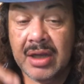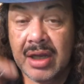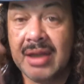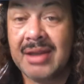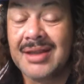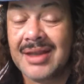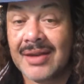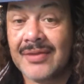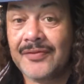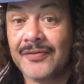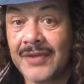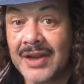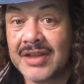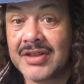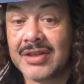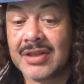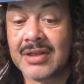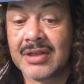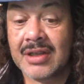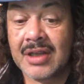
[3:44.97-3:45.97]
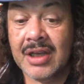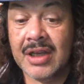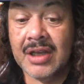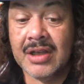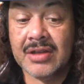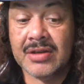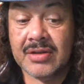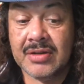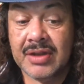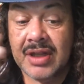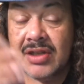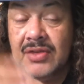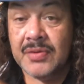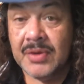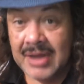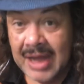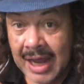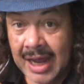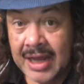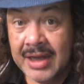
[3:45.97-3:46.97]
and then flash it. So that's
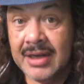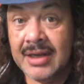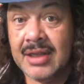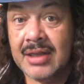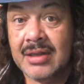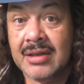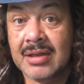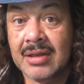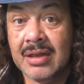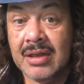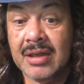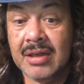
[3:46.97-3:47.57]
what I did.